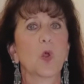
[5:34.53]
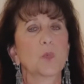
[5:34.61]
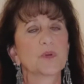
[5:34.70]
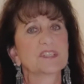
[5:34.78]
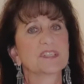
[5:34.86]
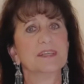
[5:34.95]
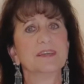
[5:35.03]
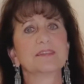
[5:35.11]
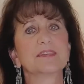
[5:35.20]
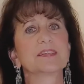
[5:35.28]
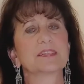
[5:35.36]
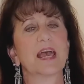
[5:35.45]
We're seeing
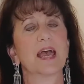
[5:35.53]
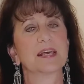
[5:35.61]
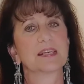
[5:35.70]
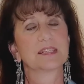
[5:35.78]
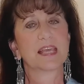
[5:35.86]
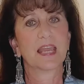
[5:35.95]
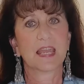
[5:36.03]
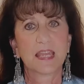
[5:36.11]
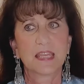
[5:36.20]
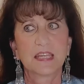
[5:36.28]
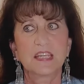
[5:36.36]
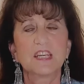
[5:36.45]
this as
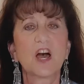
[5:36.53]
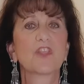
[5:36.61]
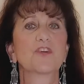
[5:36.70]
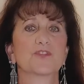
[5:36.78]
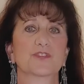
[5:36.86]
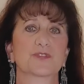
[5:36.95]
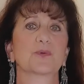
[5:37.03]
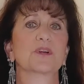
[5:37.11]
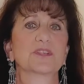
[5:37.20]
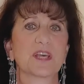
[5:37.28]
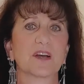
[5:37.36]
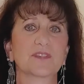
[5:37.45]
another source
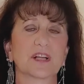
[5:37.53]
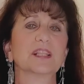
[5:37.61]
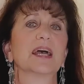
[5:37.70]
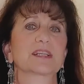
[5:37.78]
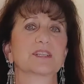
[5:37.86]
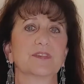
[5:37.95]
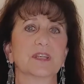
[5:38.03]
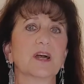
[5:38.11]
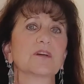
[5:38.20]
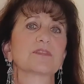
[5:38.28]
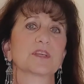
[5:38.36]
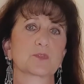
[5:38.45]
of collective
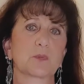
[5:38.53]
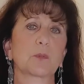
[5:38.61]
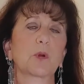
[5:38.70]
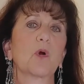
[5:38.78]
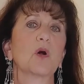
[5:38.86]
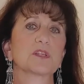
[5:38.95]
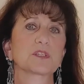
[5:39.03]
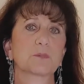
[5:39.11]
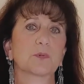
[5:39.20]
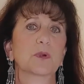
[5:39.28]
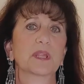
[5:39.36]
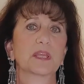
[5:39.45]
enoughness where we're all
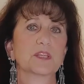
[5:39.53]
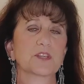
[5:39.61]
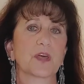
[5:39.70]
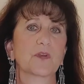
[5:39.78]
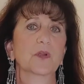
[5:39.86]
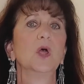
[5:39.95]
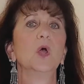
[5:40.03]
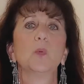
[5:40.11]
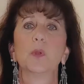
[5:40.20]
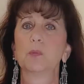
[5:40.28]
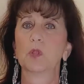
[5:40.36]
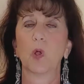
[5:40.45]
supporting each other.
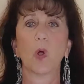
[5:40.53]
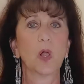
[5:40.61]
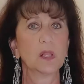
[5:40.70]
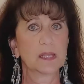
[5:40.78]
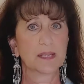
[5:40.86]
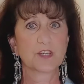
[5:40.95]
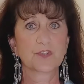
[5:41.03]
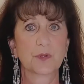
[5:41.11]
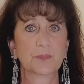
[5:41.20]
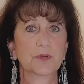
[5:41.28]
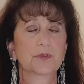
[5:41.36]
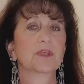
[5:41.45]
We will all
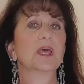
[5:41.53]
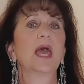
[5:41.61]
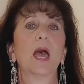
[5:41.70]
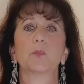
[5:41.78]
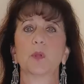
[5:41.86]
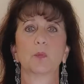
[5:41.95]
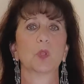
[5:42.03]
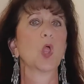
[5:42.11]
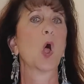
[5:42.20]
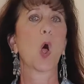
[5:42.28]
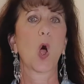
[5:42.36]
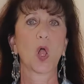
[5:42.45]
contribute and we will
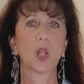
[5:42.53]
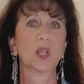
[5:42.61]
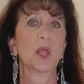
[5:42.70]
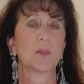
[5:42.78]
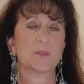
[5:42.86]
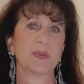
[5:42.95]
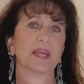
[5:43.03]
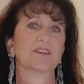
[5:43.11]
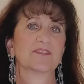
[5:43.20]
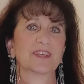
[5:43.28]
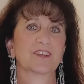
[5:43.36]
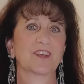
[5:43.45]
all
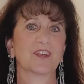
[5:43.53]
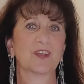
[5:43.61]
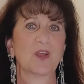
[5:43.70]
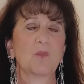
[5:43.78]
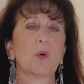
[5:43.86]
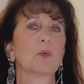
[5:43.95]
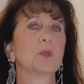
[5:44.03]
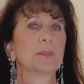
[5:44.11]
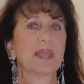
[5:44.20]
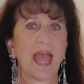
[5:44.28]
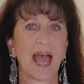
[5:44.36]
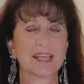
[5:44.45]
benefit. What we'll
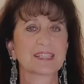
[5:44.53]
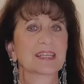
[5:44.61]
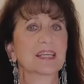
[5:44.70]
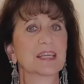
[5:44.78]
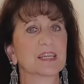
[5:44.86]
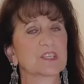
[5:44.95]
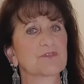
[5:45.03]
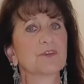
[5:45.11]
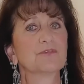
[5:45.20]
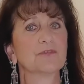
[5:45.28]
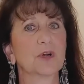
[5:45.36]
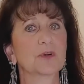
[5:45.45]
be asking is for
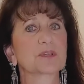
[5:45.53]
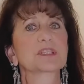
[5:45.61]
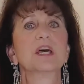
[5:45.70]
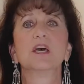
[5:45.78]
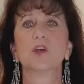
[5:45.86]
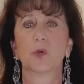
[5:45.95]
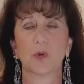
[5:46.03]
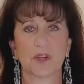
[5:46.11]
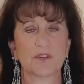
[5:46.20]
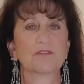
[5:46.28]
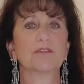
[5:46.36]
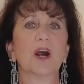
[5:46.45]
folks who are
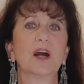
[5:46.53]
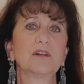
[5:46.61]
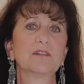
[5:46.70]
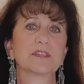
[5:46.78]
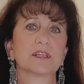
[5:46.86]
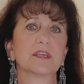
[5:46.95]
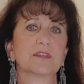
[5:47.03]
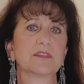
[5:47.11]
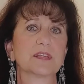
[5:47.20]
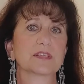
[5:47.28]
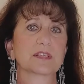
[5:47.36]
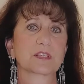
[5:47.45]
involved in
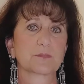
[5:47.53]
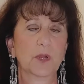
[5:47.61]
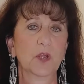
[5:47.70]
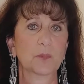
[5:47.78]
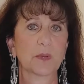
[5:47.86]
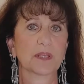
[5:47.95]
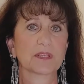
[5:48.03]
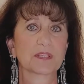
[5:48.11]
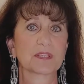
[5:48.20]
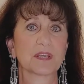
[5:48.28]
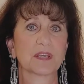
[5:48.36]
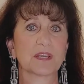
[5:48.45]
these experiments
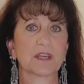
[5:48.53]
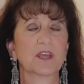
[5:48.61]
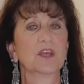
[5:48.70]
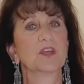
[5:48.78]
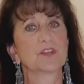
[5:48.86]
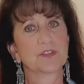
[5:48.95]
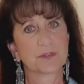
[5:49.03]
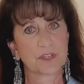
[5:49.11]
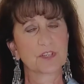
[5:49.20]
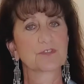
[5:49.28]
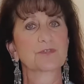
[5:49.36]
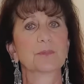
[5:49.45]
to
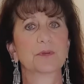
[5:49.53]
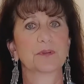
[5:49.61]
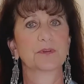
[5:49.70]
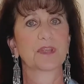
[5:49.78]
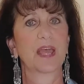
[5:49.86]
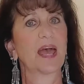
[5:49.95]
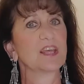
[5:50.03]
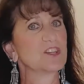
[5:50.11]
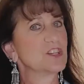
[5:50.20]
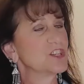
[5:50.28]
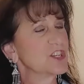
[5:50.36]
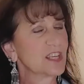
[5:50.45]
contribute,
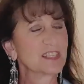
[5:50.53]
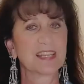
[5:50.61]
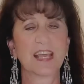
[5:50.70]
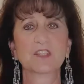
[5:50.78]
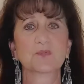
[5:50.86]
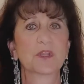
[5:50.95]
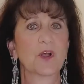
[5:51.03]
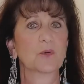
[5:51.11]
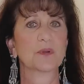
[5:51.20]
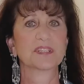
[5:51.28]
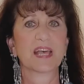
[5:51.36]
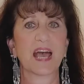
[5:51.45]
just as we
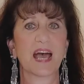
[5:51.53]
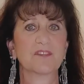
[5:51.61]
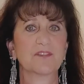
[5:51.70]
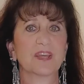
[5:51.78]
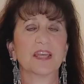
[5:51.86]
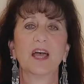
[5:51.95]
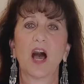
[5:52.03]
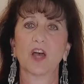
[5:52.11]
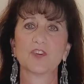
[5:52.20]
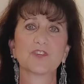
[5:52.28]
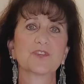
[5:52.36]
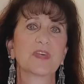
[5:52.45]
always have,
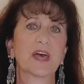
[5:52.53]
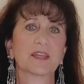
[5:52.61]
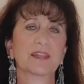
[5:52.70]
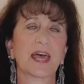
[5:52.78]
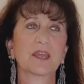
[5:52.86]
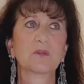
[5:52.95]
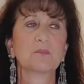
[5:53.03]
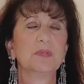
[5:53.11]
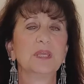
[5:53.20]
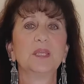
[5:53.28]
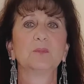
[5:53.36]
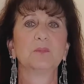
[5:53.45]
under that
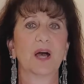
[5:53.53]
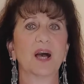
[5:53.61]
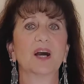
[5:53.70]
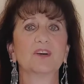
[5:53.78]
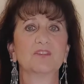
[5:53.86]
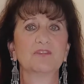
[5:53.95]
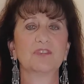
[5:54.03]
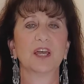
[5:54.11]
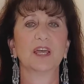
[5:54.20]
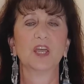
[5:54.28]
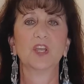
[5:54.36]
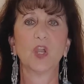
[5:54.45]
meme of
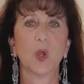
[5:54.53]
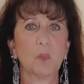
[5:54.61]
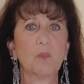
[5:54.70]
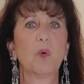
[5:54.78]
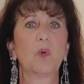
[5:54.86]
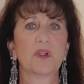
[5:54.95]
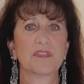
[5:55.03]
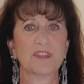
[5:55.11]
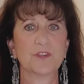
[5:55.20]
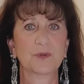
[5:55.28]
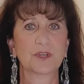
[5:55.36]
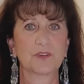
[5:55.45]
no more than
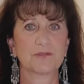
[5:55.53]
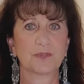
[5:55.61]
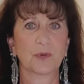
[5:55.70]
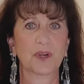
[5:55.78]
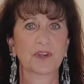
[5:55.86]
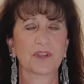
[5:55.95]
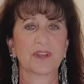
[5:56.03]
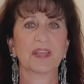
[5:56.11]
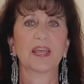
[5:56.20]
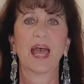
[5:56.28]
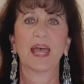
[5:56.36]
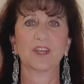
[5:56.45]
you can afford
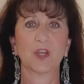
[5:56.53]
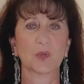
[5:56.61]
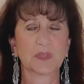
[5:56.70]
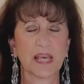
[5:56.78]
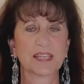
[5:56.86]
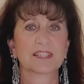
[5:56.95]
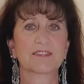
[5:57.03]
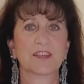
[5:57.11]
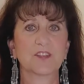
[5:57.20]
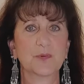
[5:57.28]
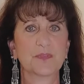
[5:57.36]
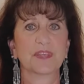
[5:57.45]
and no less than
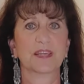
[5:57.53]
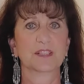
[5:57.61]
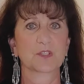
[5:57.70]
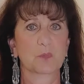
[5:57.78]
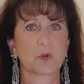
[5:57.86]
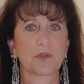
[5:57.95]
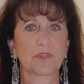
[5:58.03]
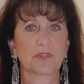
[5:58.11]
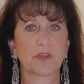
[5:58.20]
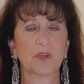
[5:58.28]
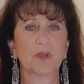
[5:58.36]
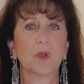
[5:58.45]
you think it's worth.
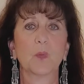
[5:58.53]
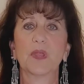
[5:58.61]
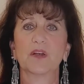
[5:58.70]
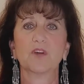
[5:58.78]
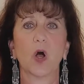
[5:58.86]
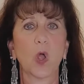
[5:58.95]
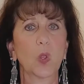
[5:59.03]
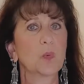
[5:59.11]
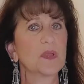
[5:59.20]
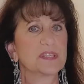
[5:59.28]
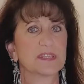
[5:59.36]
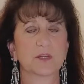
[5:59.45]
We have
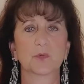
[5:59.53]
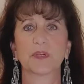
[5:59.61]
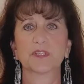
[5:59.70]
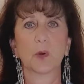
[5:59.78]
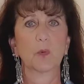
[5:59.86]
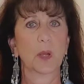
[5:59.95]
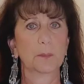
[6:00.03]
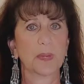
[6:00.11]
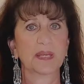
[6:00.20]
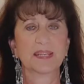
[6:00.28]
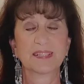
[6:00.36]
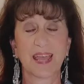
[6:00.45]
always said we don't want
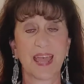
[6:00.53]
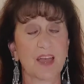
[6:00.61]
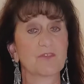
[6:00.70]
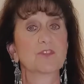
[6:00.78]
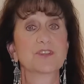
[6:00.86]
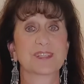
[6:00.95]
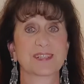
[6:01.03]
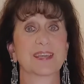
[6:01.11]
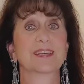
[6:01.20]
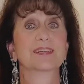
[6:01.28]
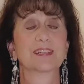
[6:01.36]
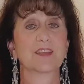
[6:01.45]
money to ever
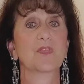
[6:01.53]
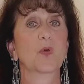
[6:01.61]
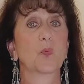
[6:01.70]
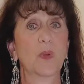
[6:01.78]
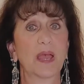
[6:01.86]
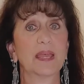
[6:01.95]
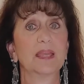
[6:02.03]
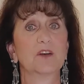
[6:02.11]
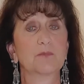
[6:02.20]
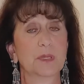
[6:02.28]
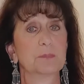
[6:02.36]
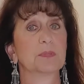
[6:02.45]
stand in the way of people